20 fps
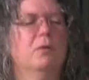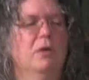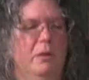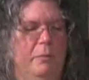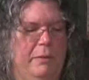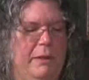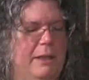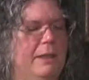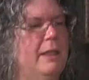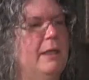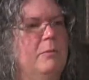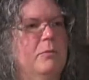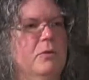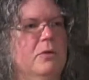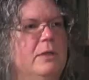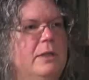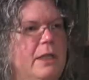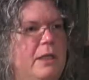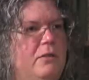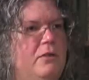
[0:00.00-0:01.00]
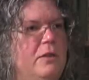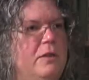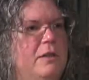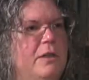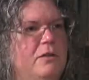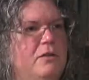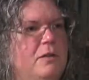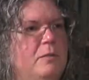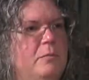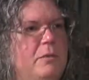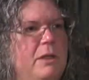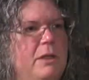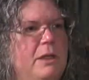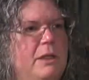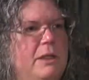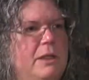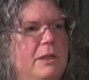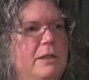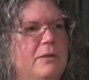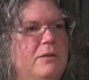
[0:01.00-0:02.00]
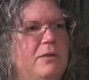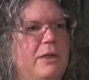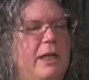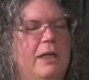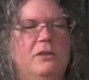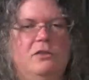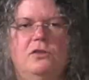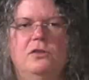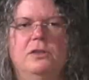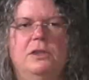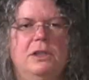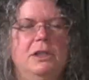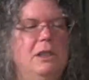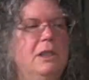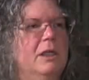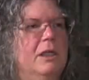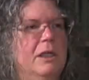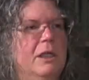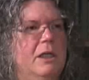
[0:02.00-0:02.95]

would be labeled as a disability is actually